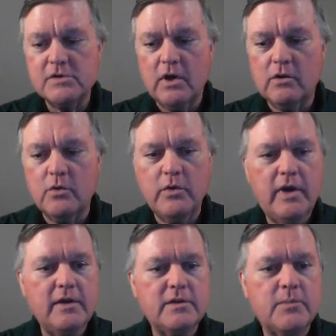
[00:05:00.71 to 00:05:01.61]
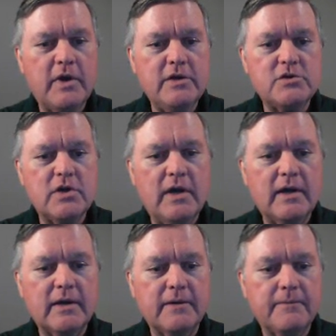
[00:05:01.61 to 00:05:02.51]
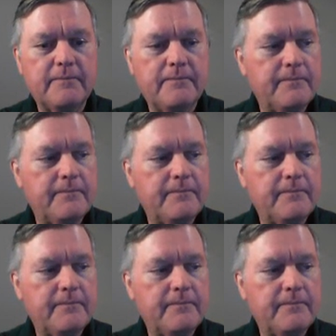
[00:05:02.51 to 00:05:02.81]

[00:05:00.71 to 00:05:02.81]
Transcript: So I'll create the paycheck.